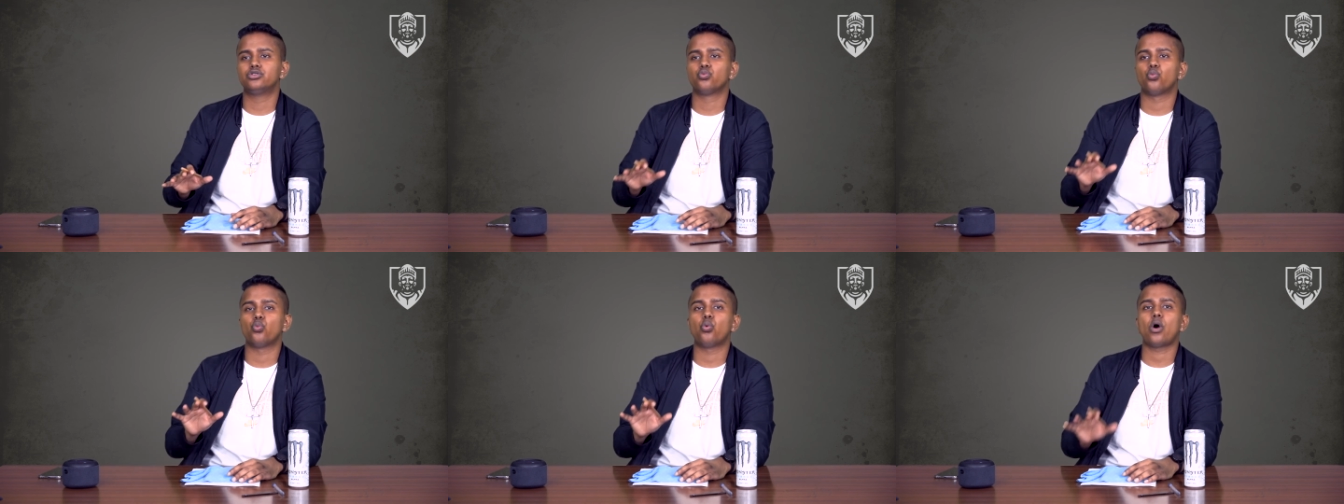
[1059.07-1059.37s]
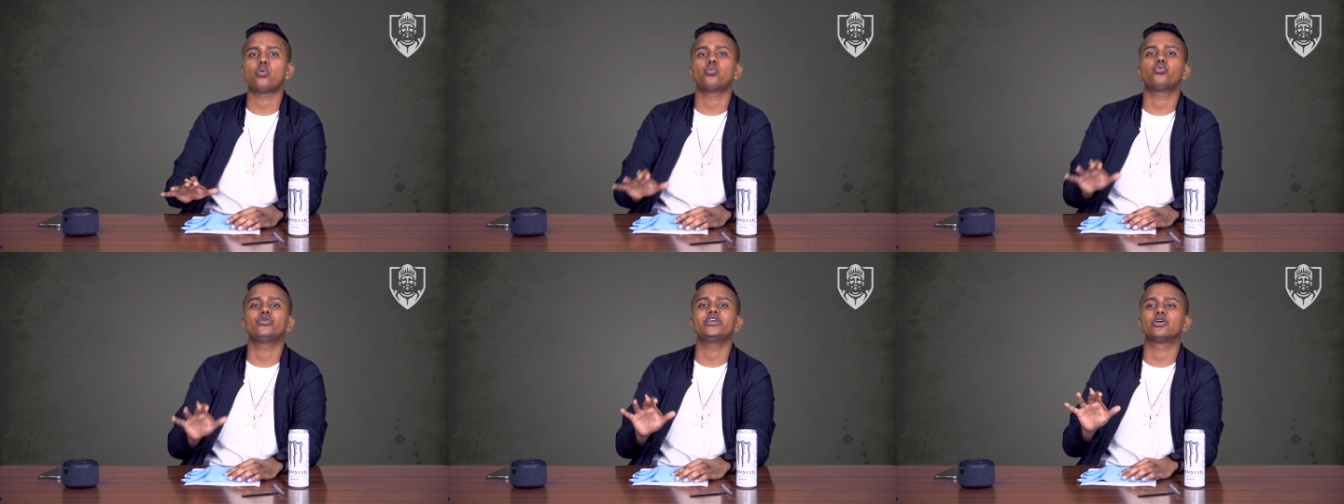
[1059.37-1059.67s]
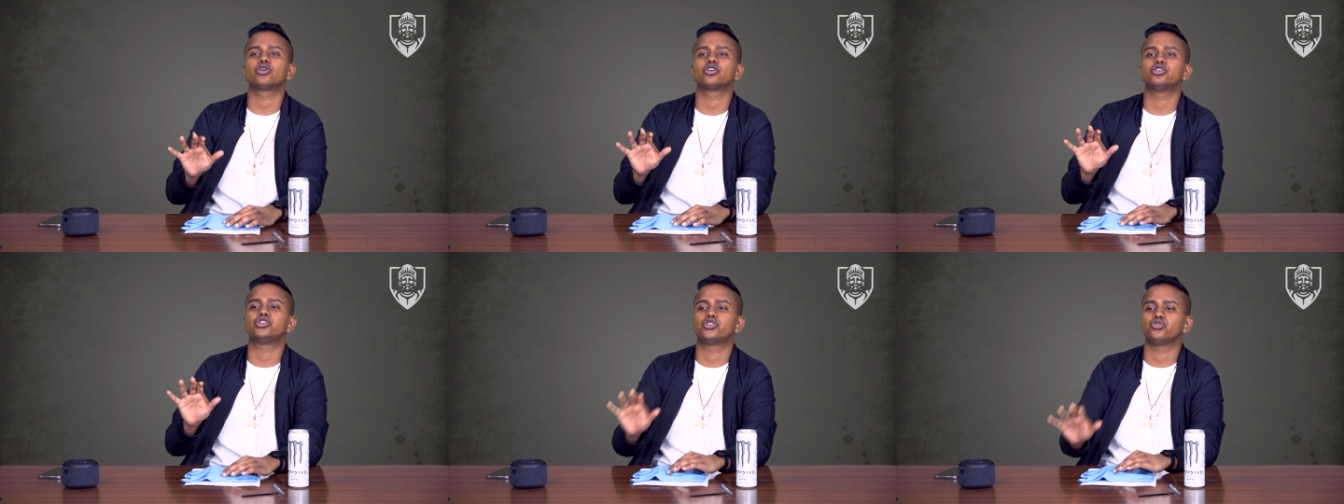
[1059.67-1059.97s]
what we
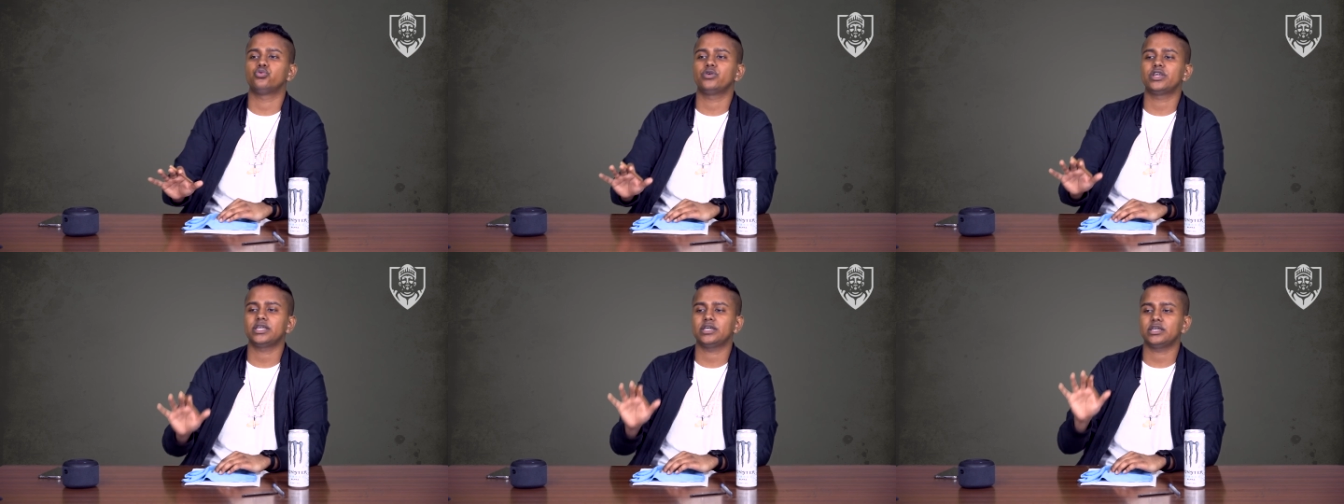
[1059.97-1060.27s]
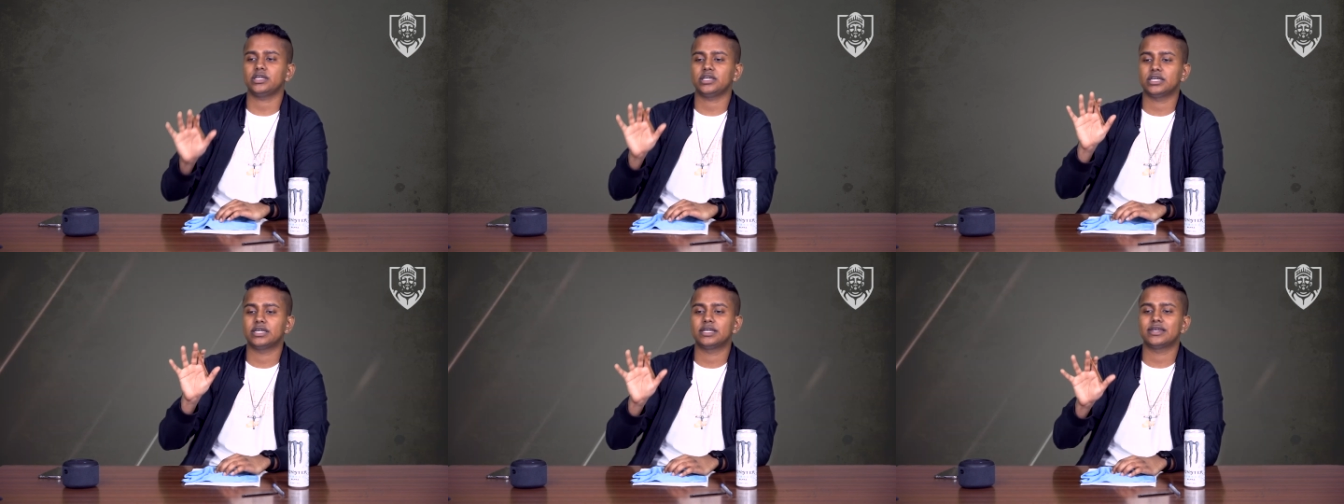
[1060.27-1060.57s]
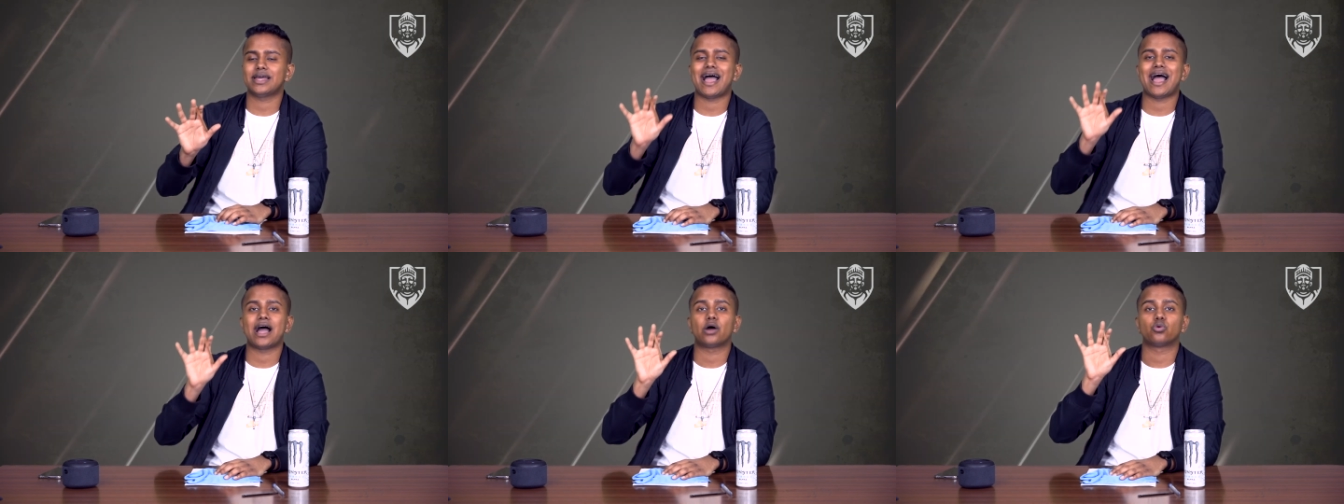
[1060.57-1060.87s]
are doing in
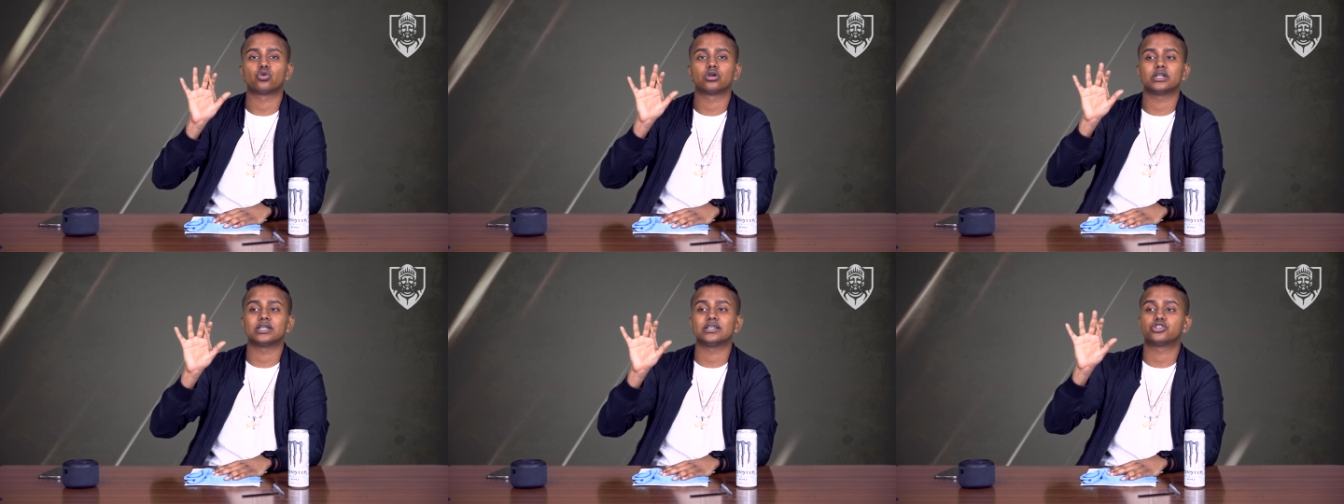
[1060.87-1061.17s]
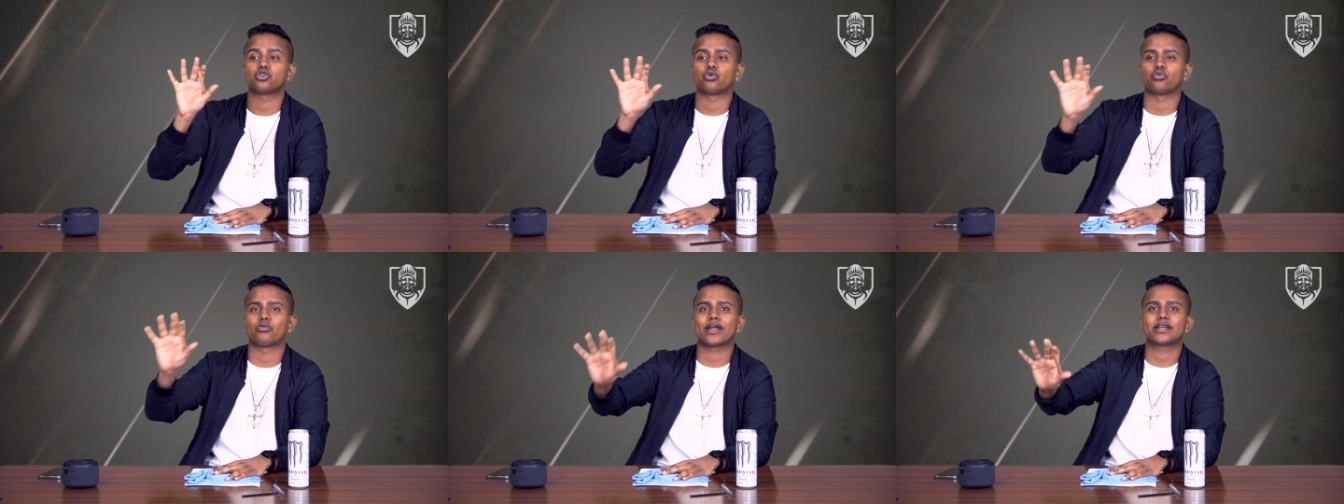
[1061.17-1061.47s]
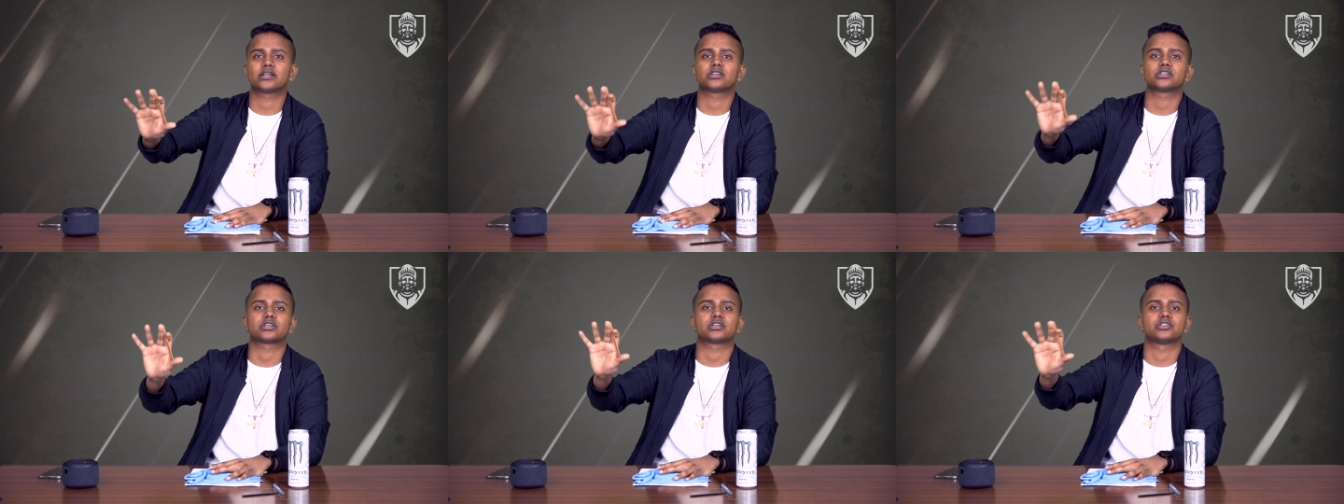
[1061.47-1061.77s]
our
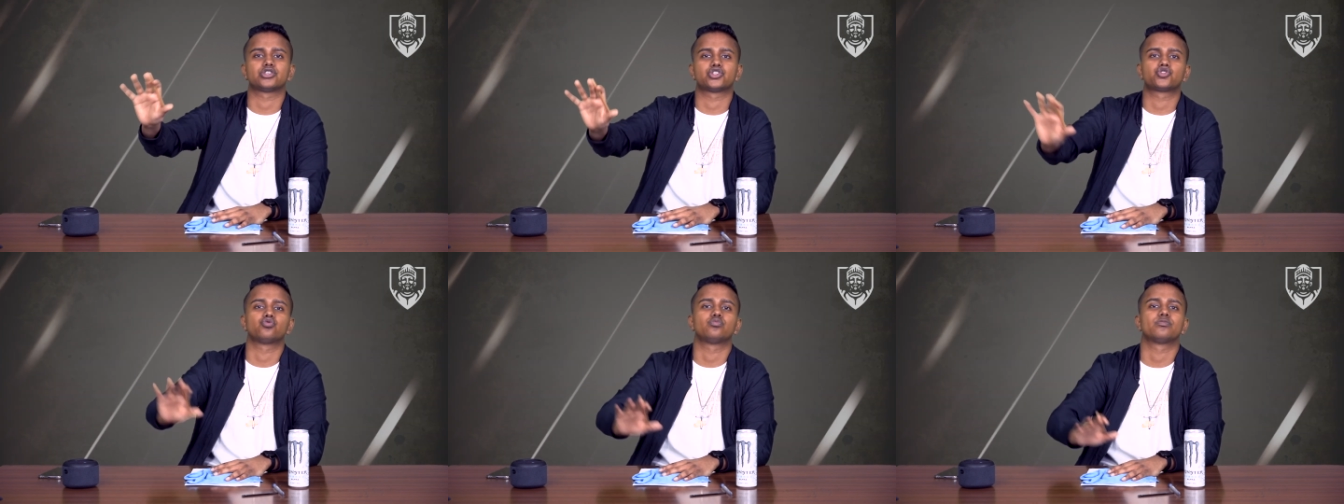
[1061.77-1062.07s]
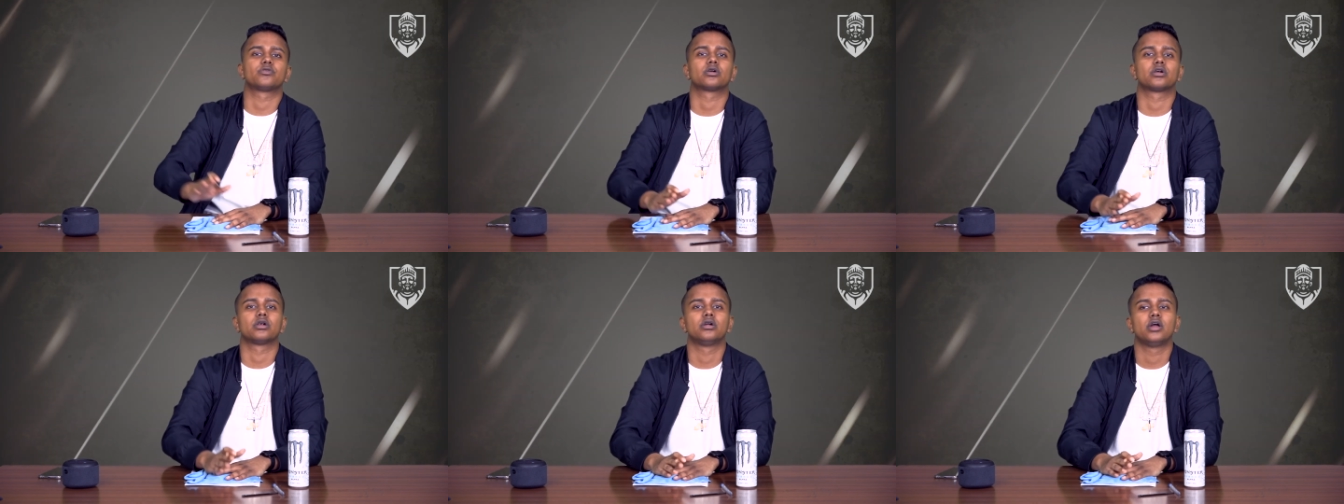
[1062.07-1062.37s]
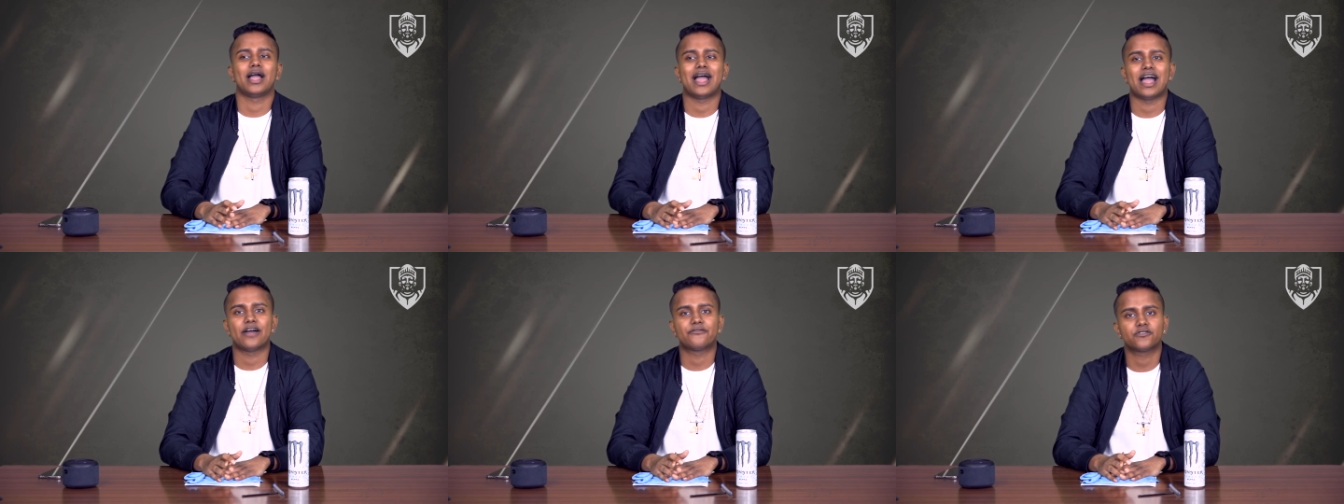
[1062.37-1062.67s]
direct-to-consumer
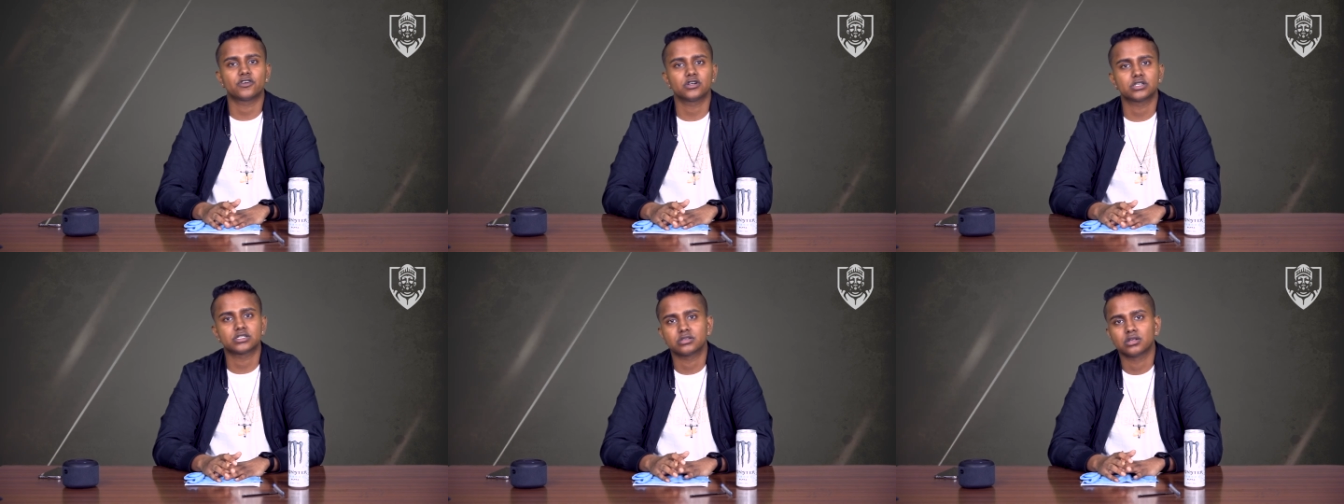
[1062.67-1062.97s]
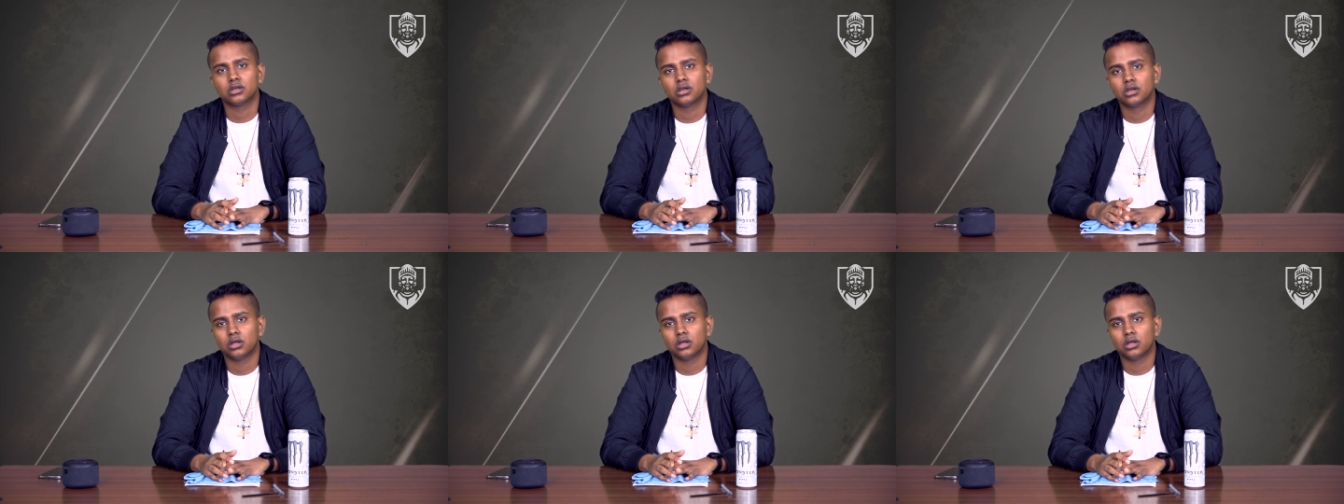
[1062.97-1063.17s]
efforts,